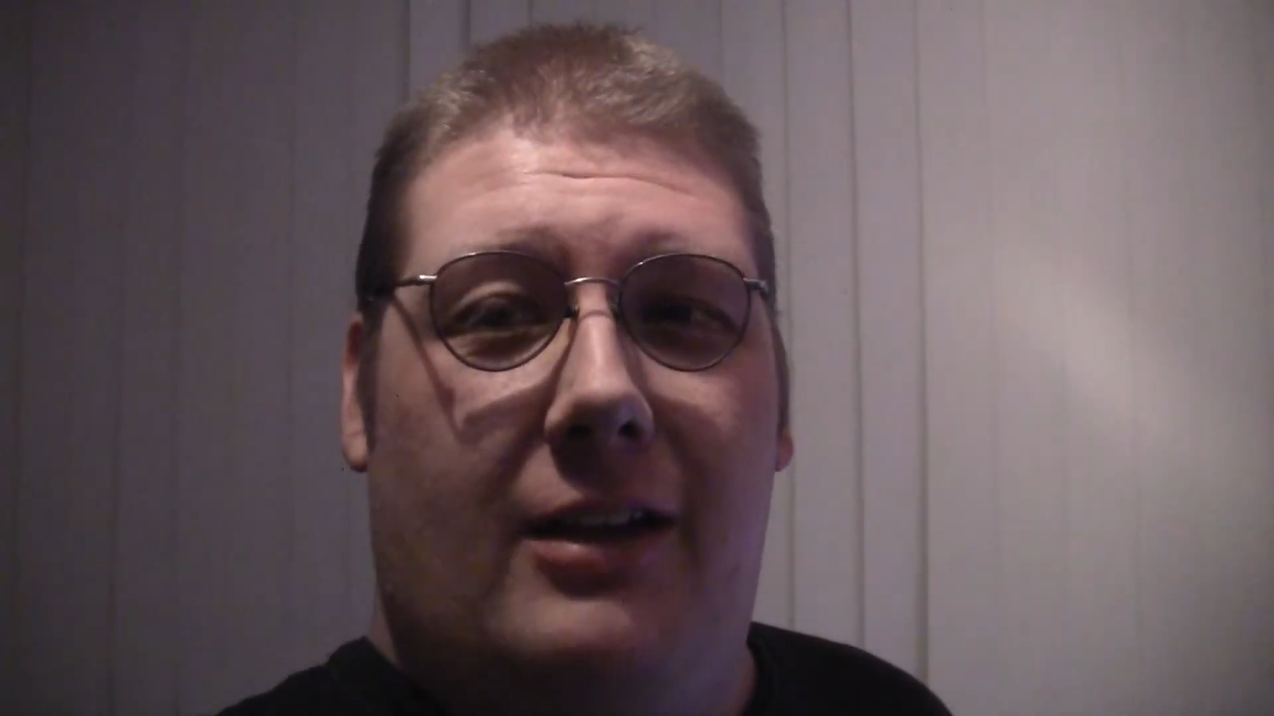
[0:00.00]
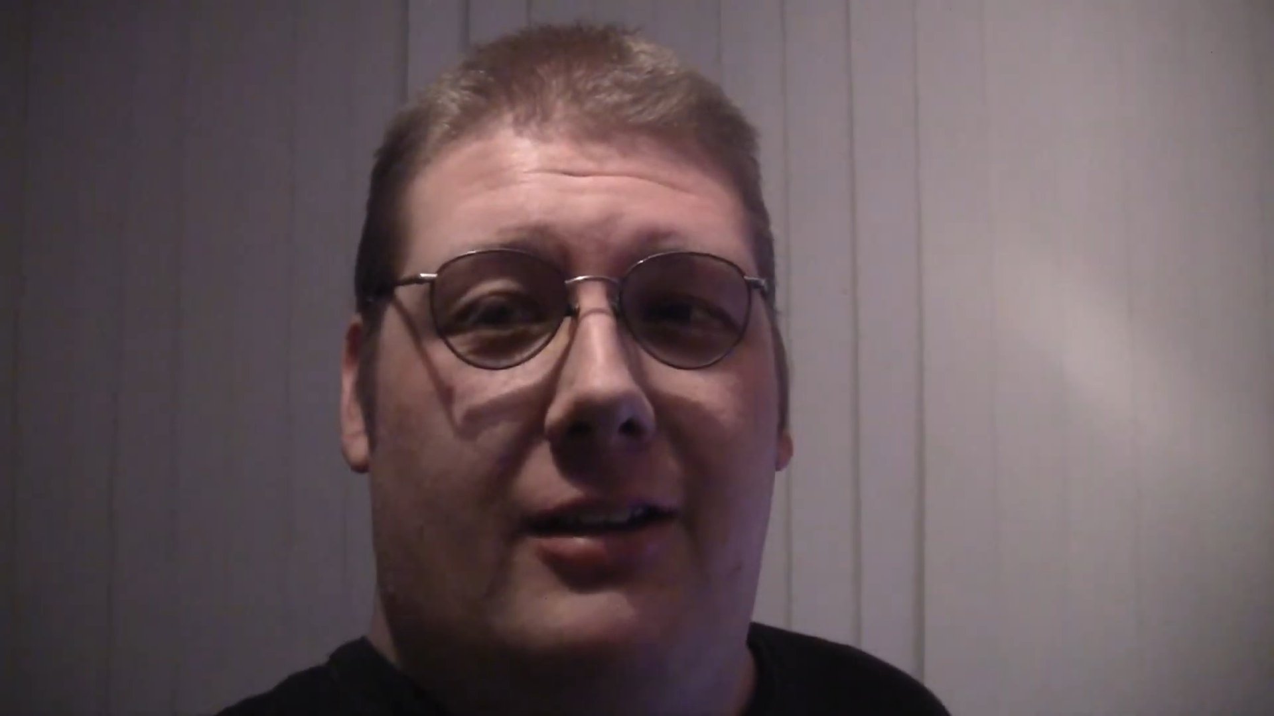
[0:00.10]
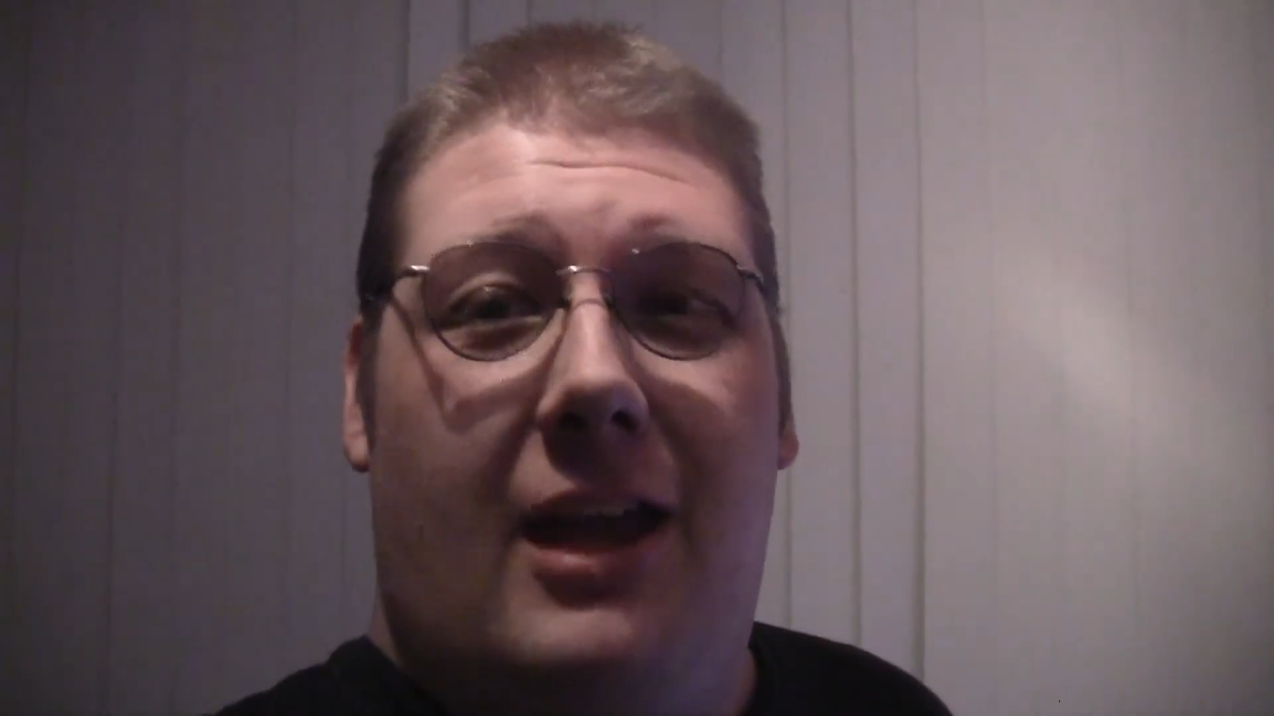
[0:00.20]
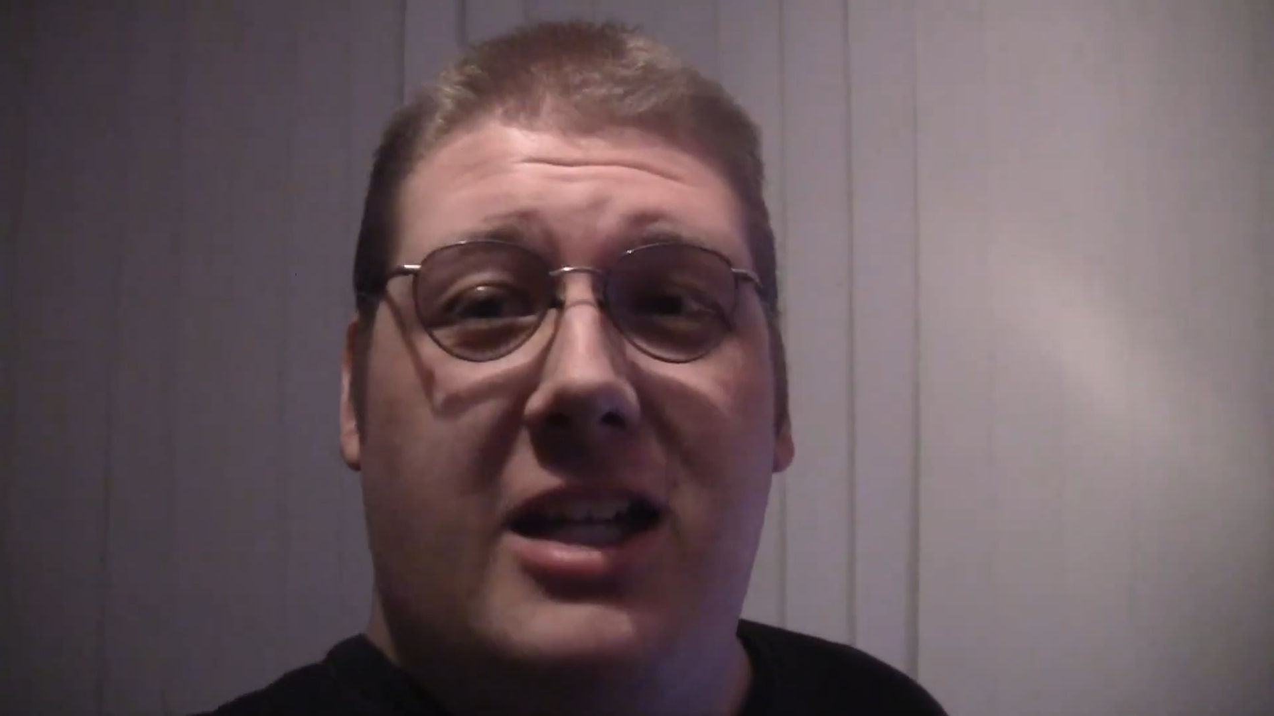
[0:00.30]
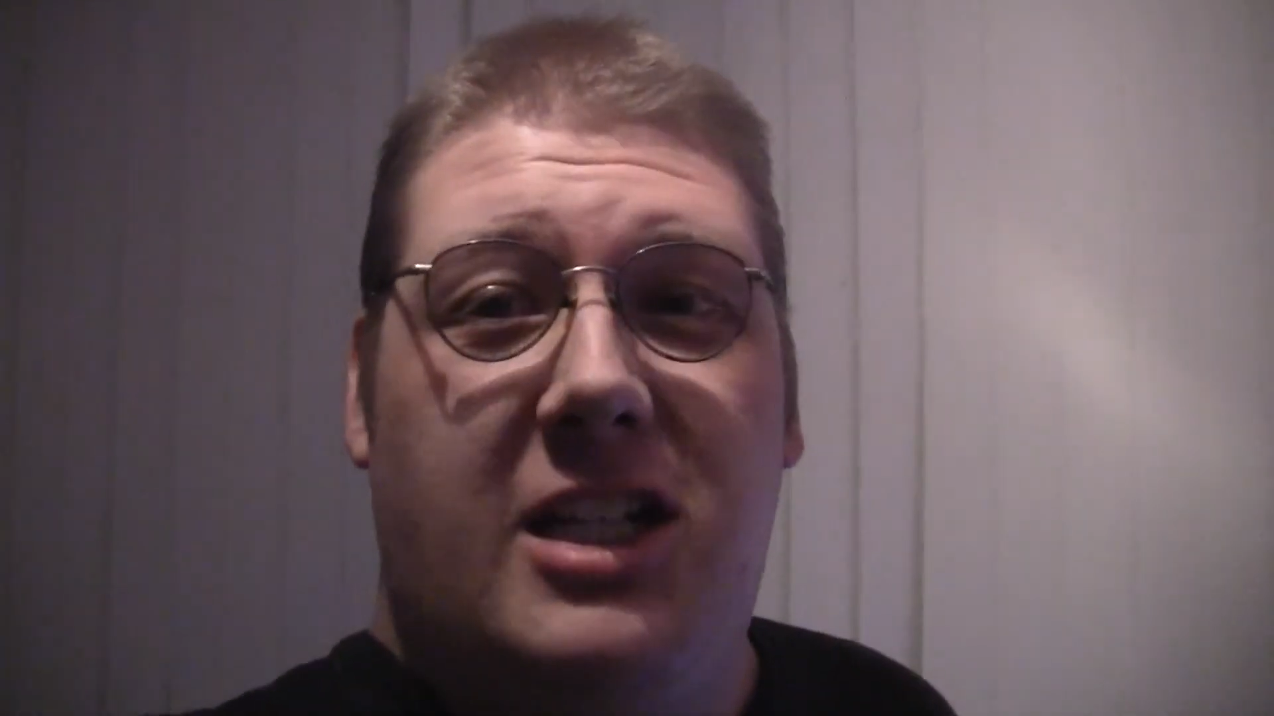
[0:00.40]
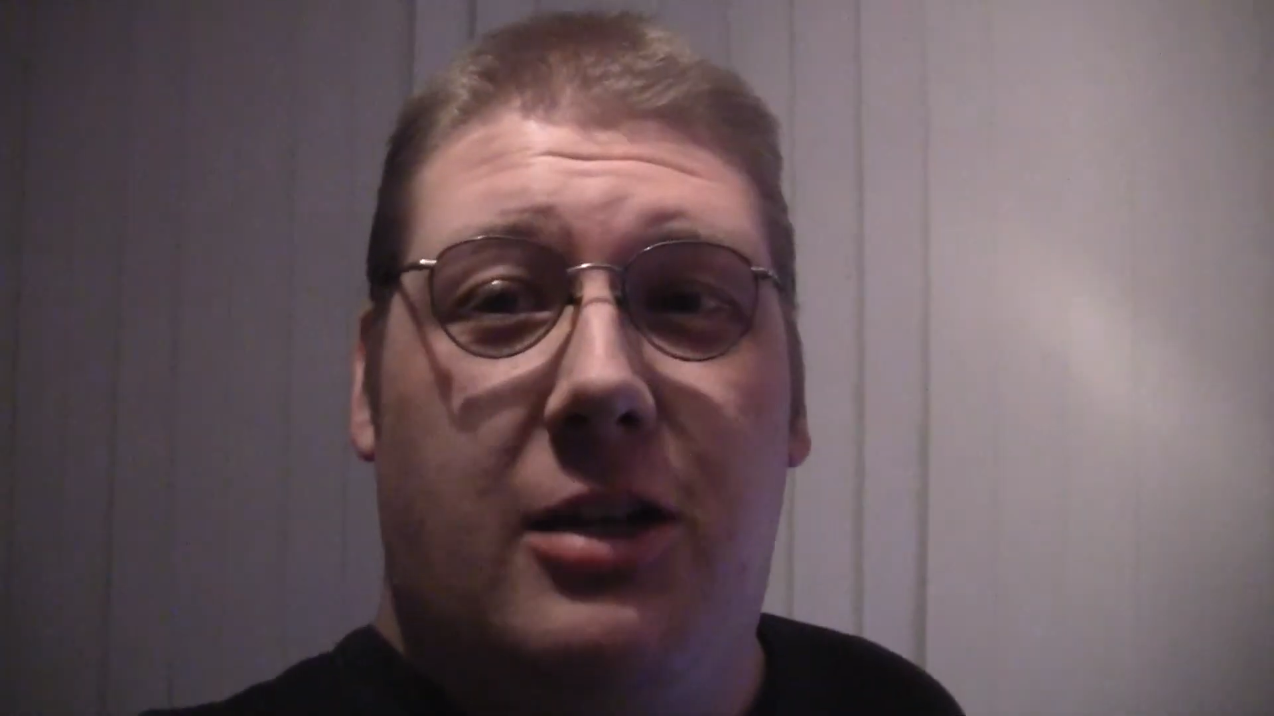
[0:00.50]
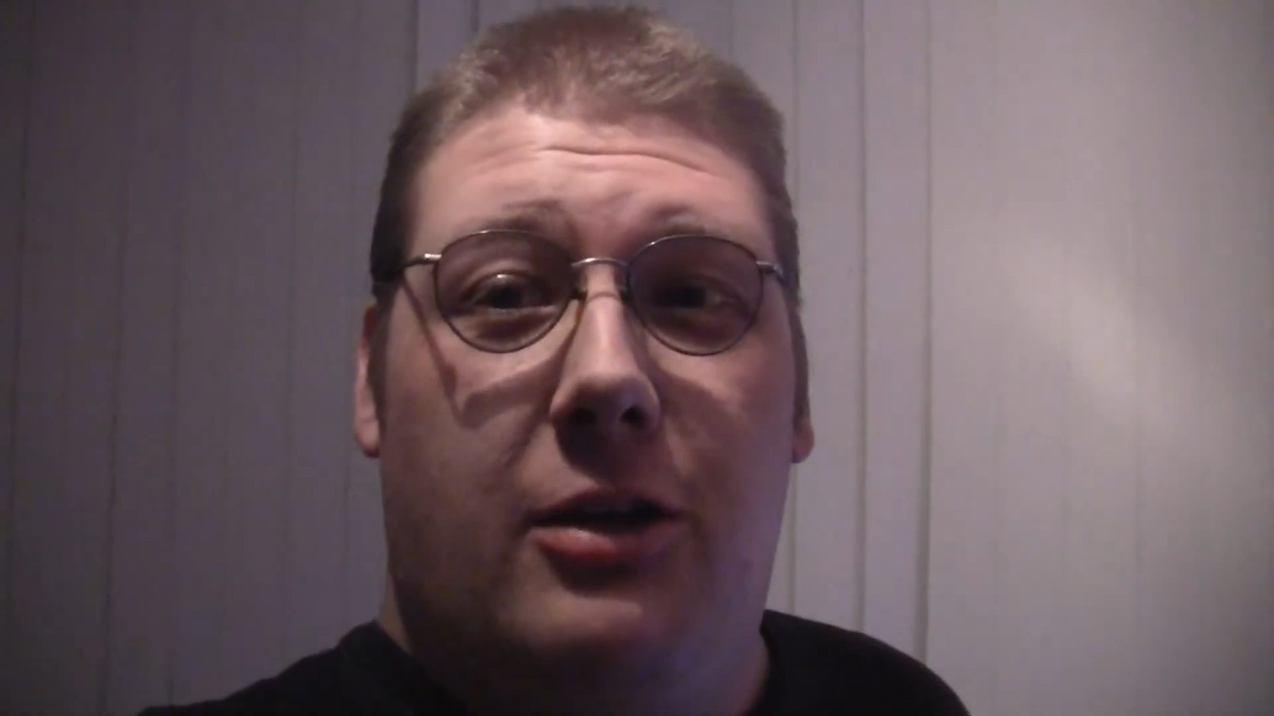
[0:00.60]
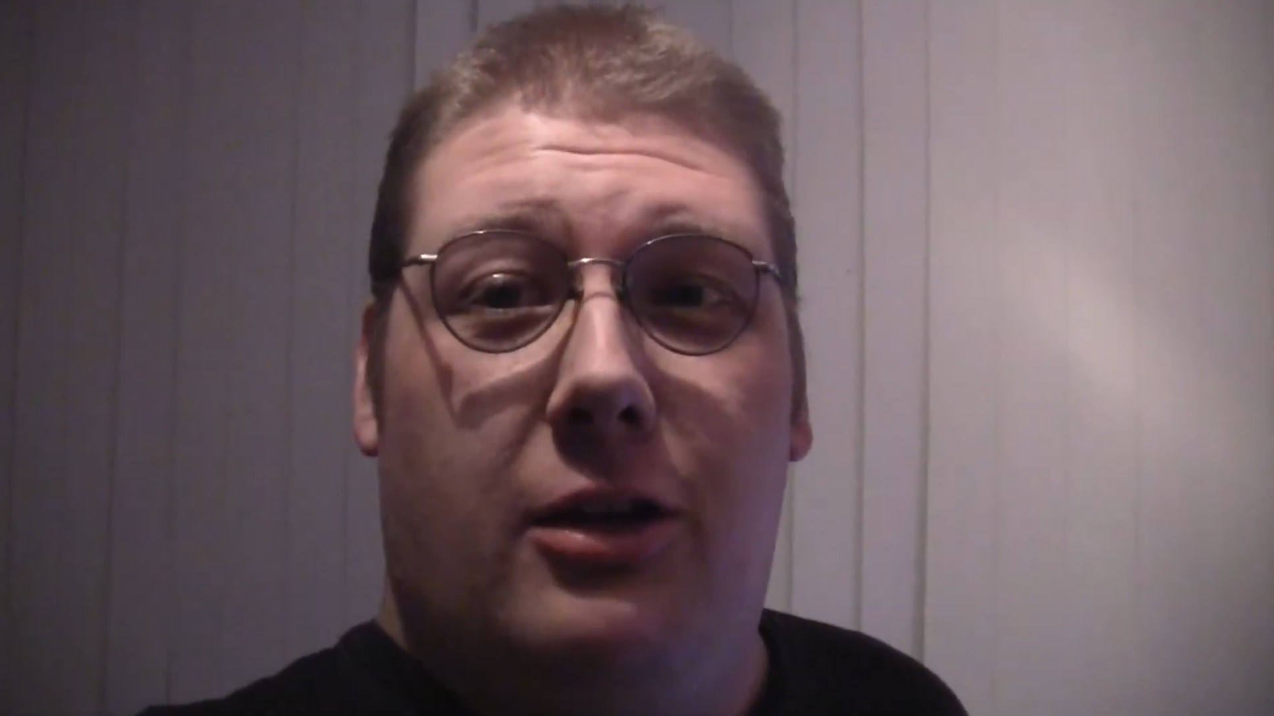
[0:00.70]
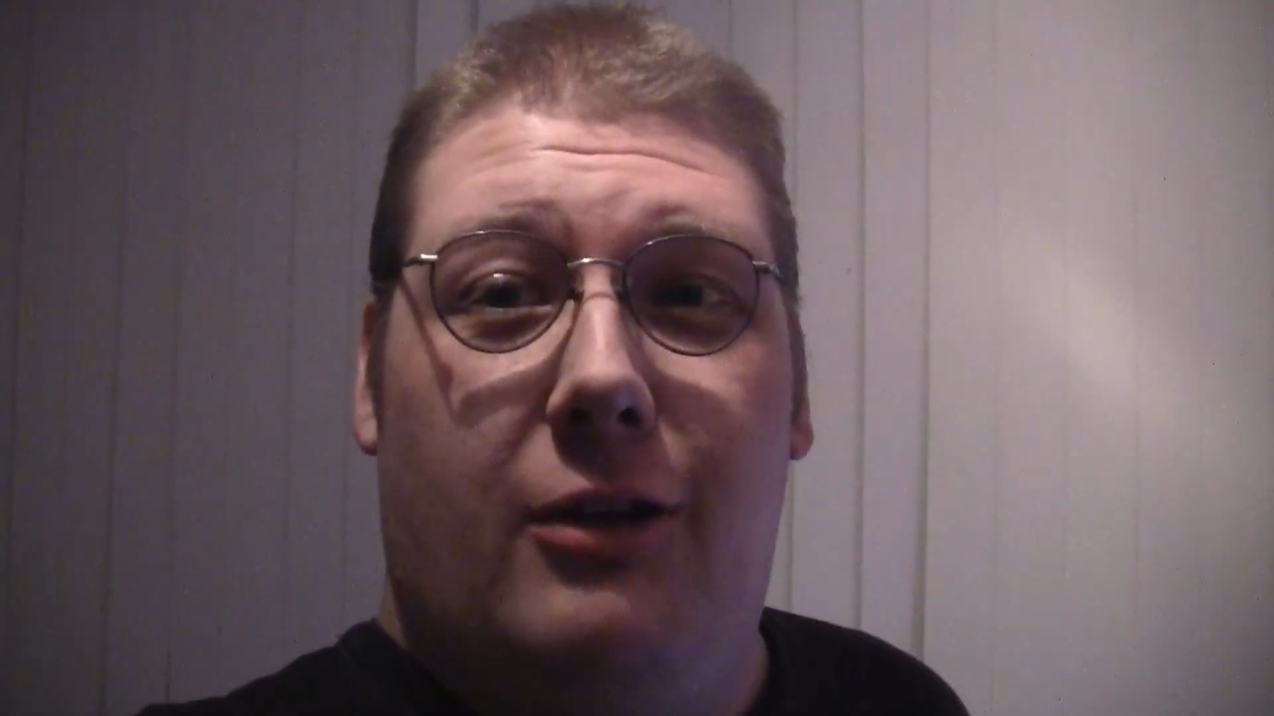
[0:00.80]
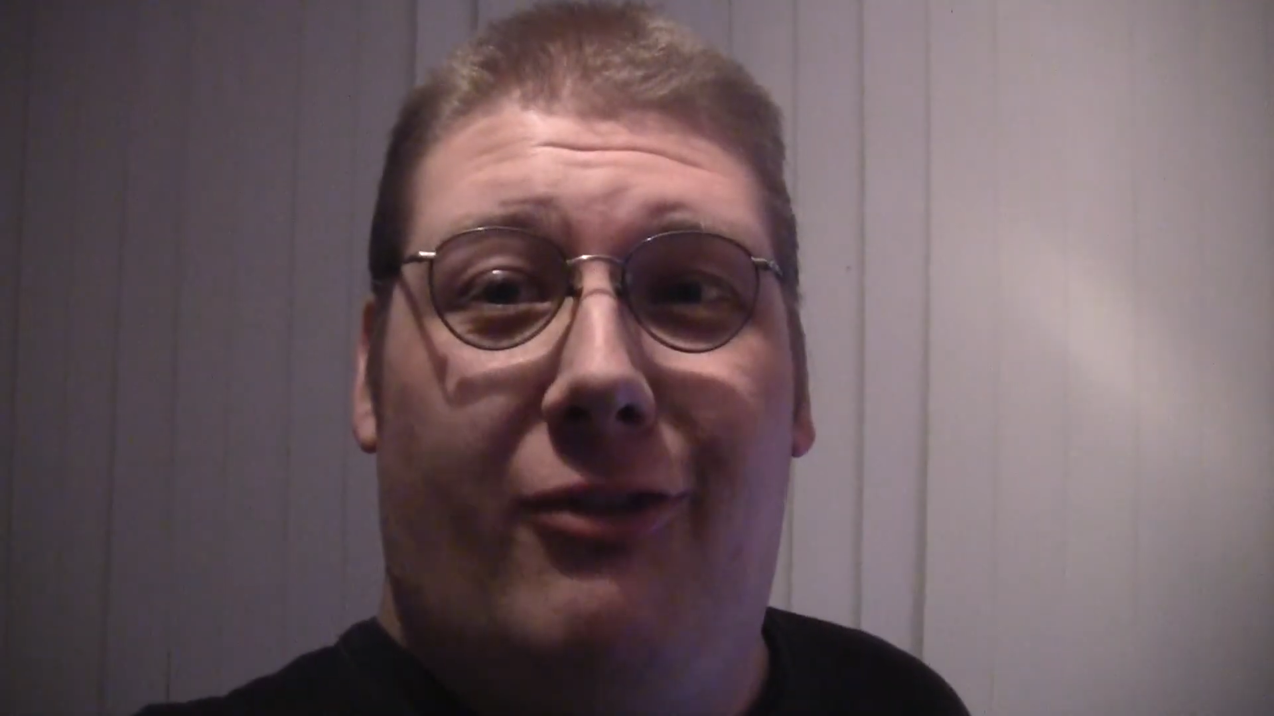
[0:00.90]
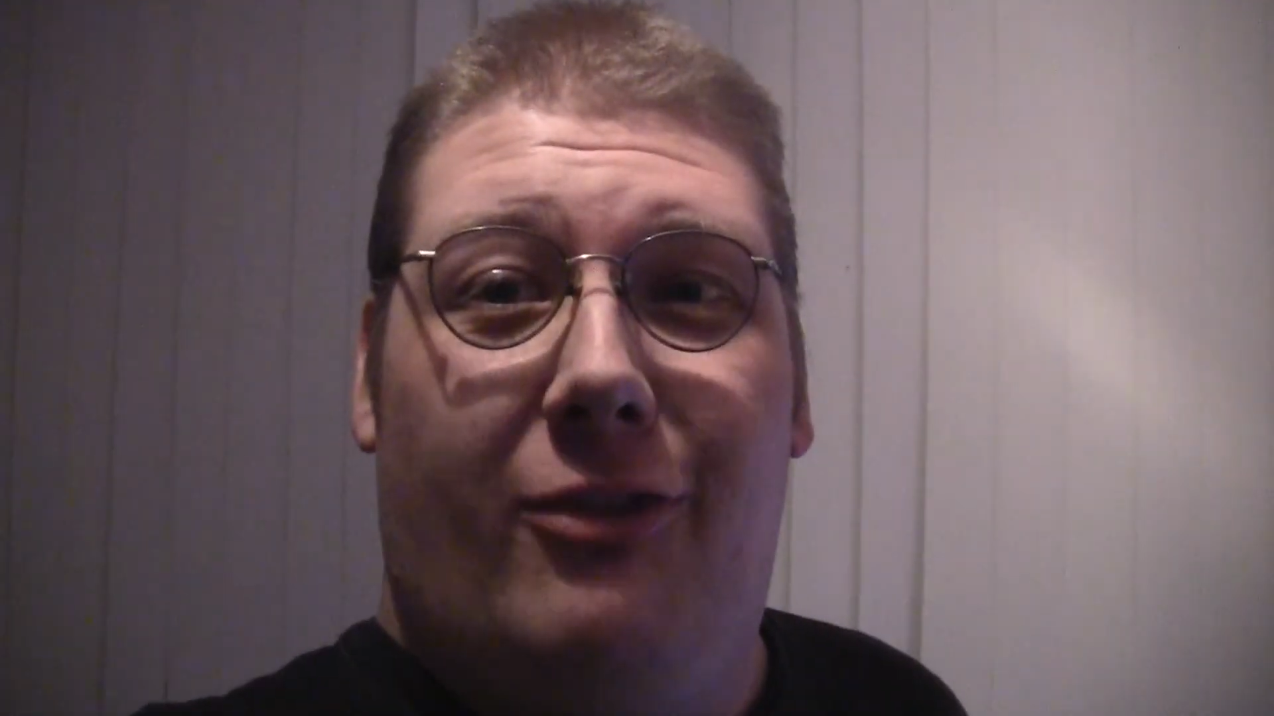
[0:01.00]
national